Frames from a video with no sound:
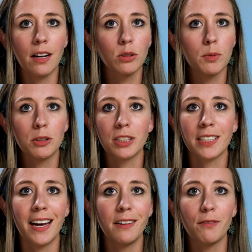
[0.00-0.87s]
else. We were
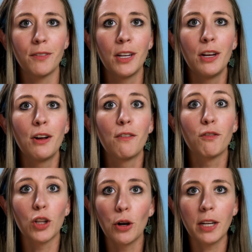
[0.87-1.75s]
just kind of
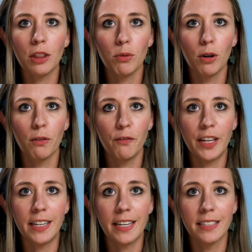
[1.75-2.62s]
floating through on
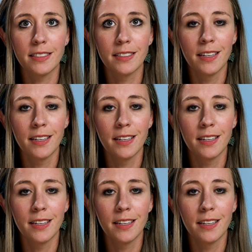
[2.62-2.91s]
fitness.